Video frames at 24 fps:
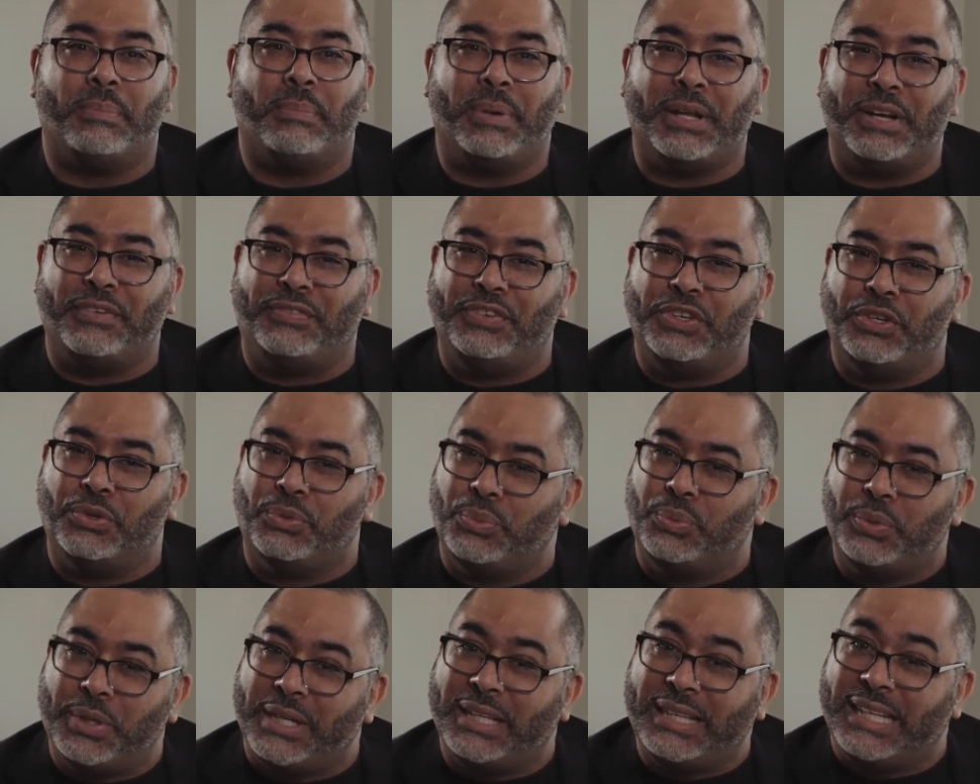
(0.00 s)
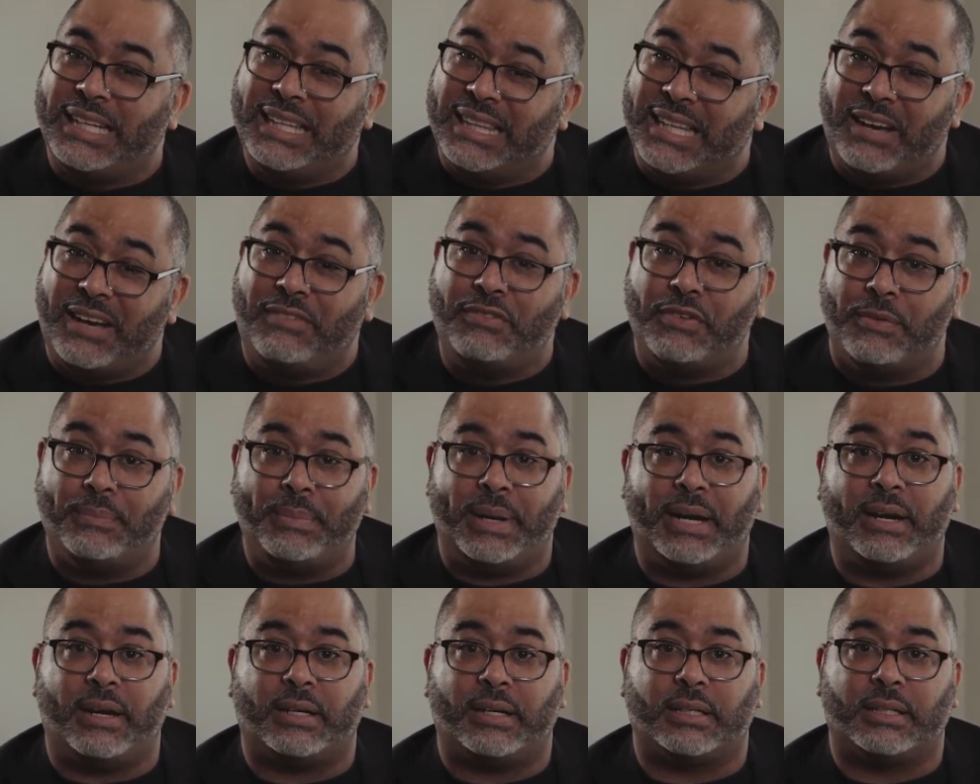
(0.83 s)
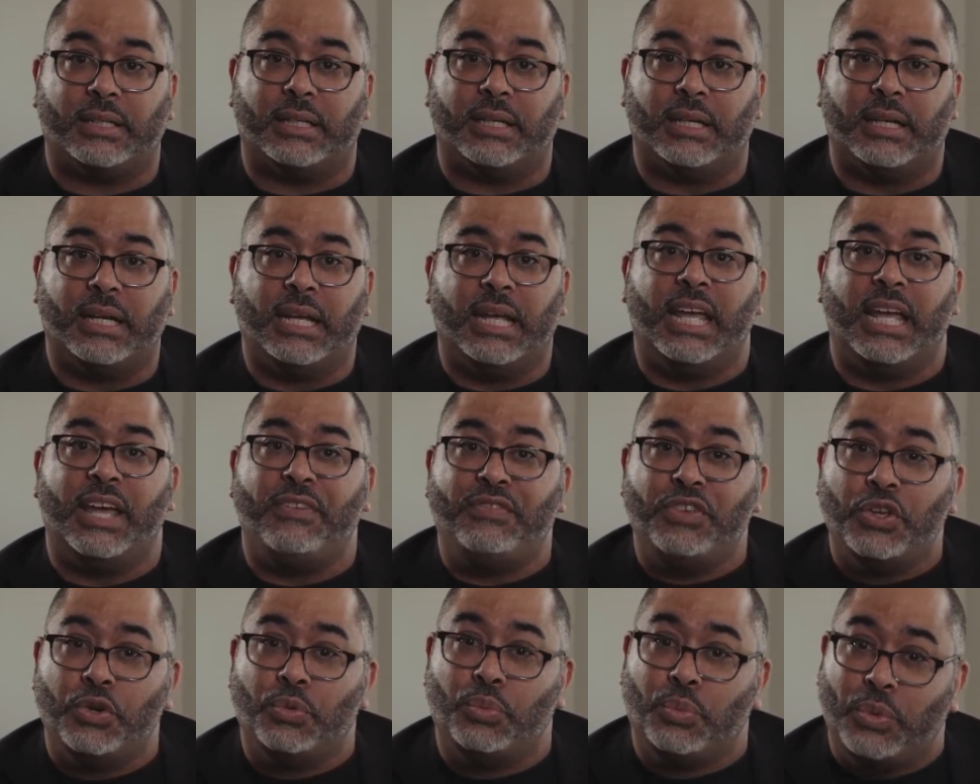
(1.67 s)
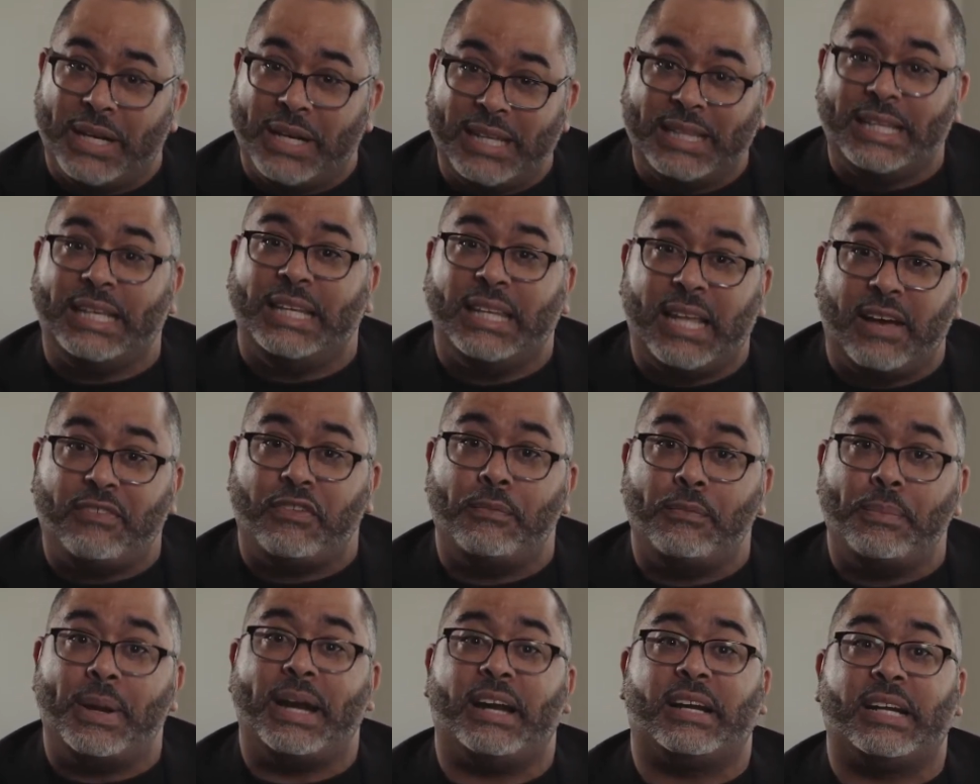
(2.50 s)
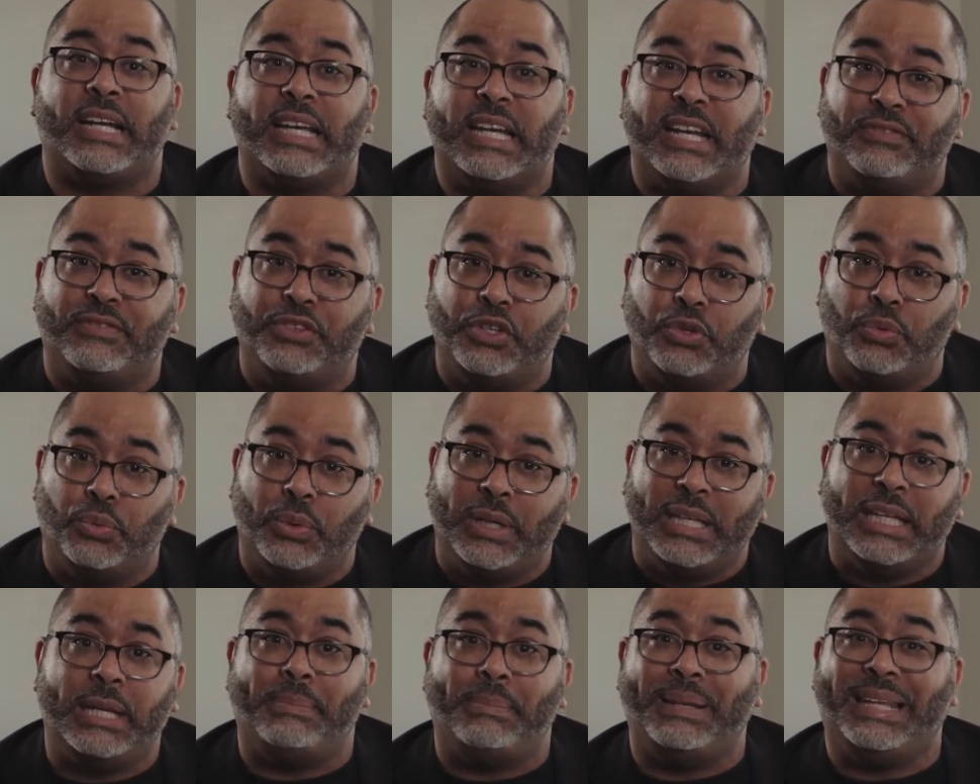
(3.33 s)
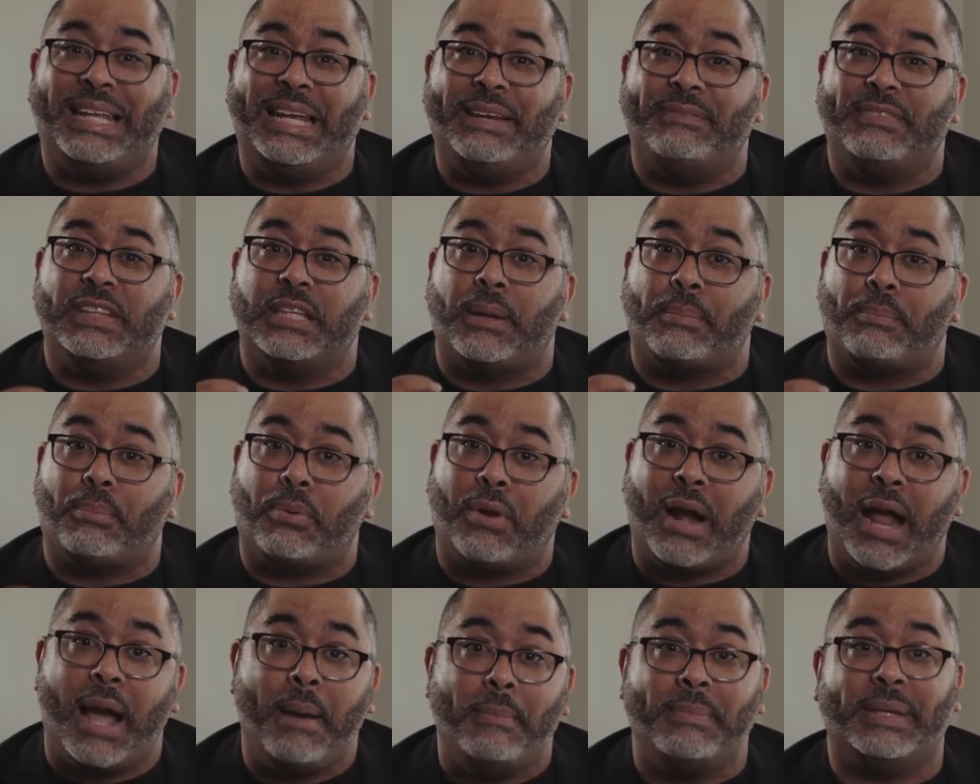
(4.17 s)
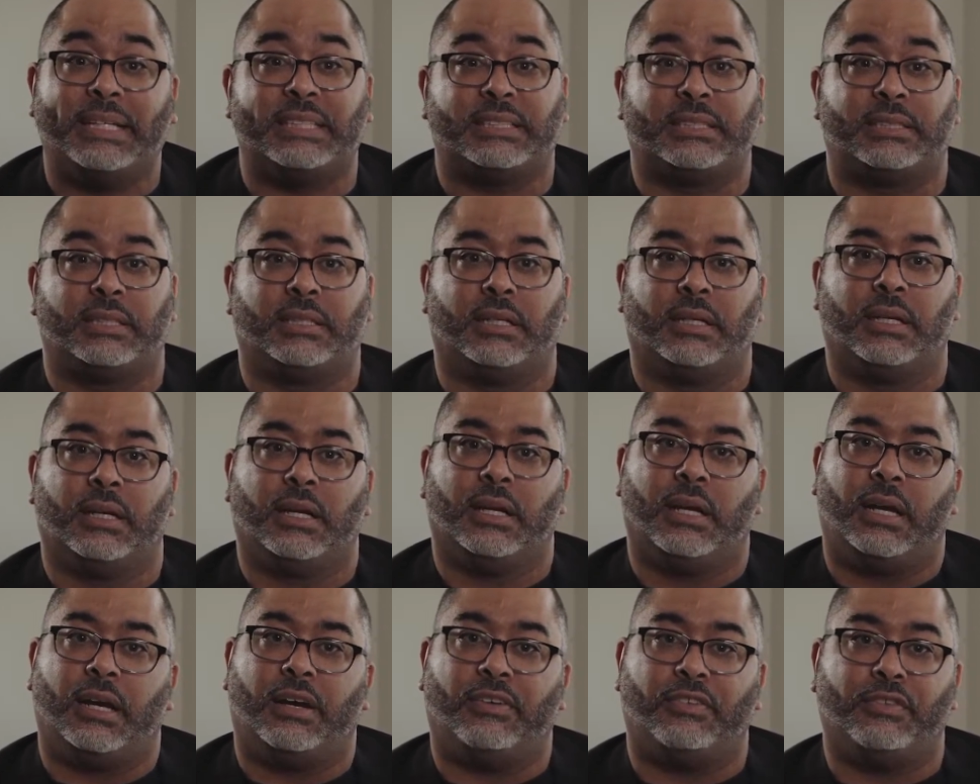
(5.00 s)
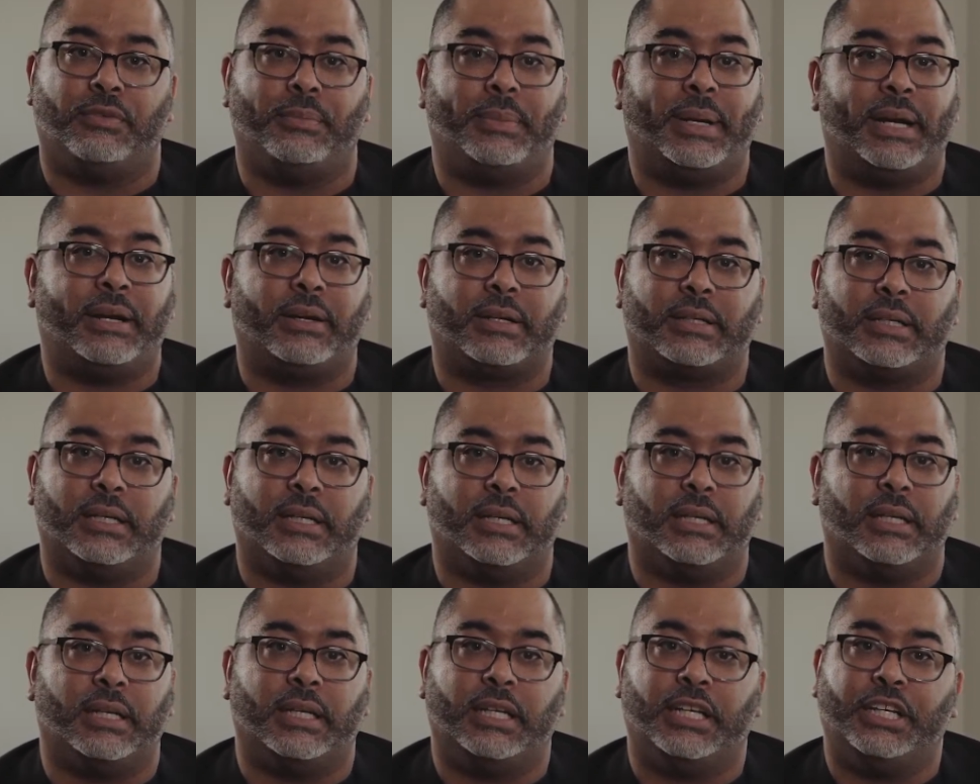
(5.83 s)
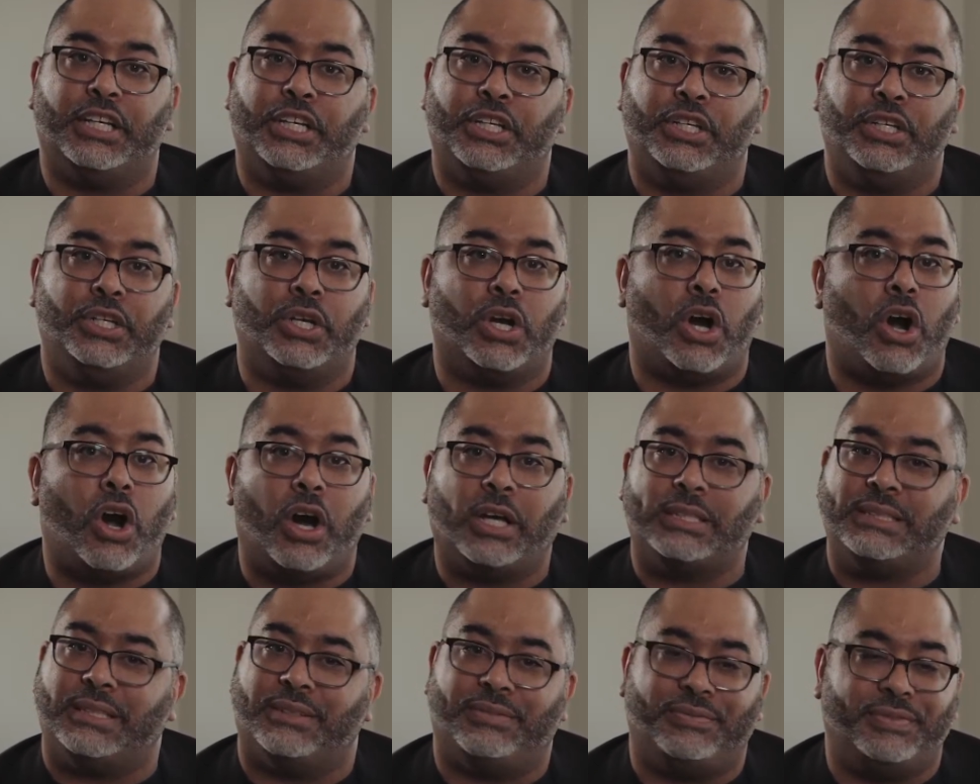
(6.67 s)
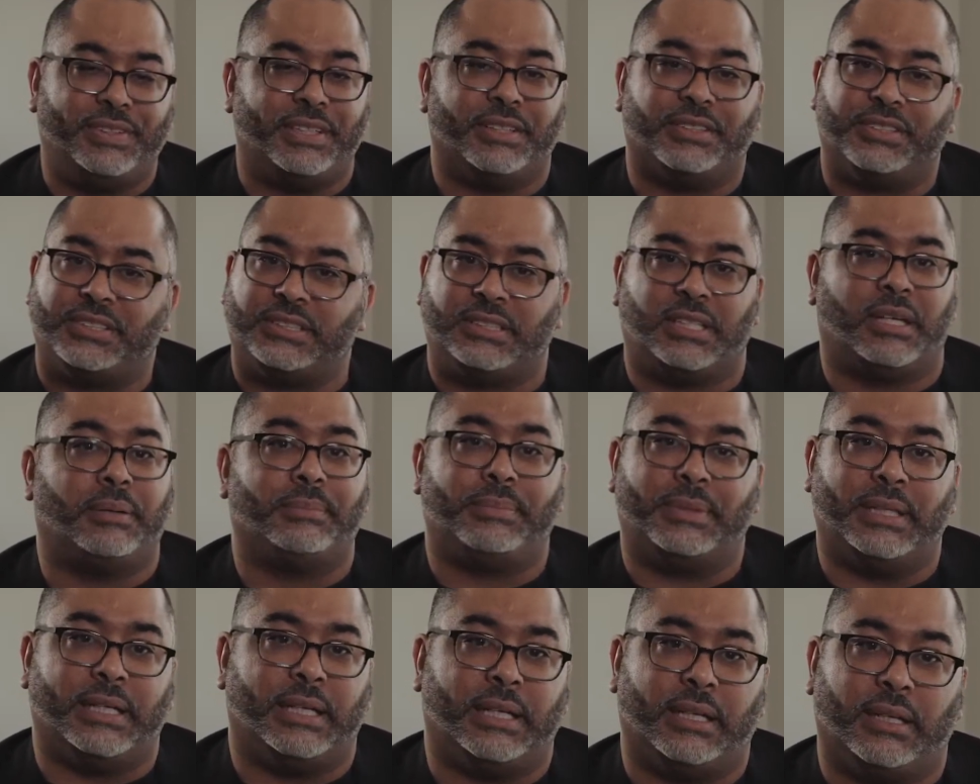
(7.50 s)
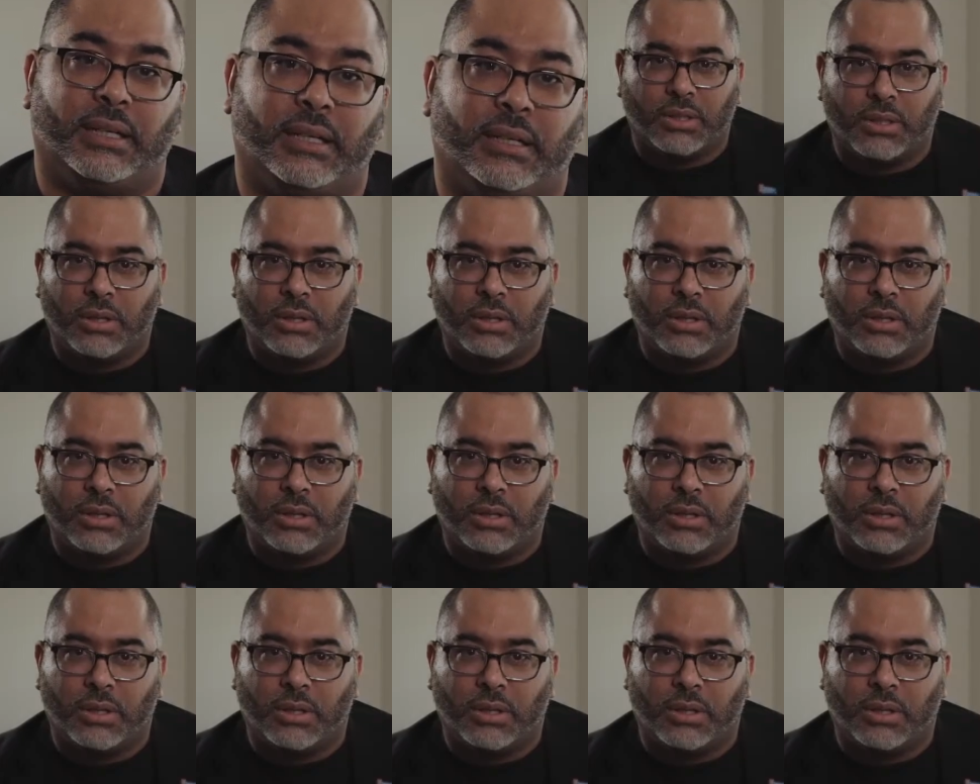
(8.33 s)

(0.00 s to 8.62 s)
But if you really love America, and if you really believe in the promise of America, you ought to feel something.